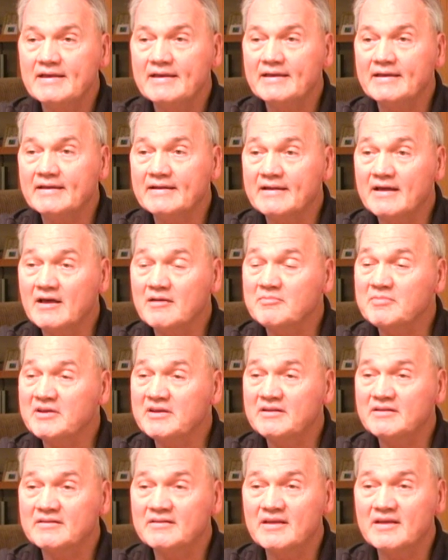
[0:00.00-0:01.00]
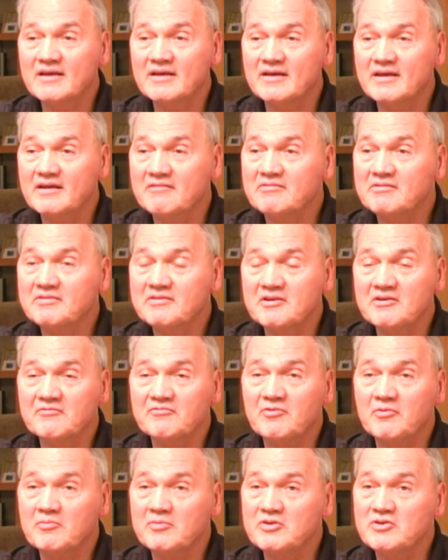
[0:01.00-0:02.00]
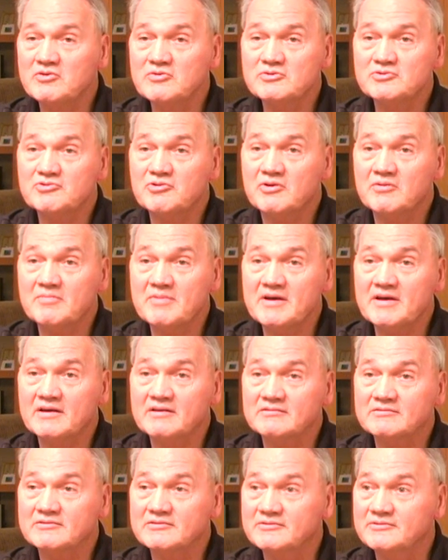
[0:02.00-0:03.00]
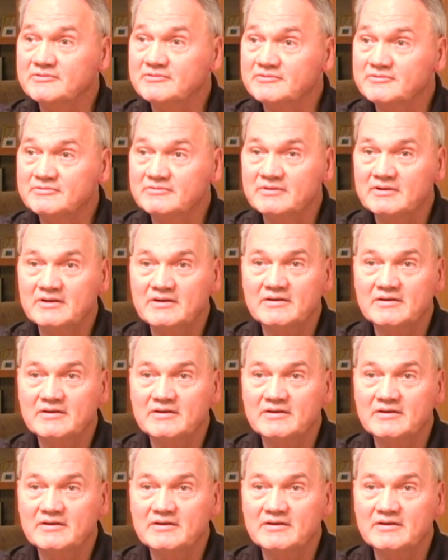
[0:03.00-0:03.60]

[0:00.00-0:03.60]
And I mean, everything from a user amount to,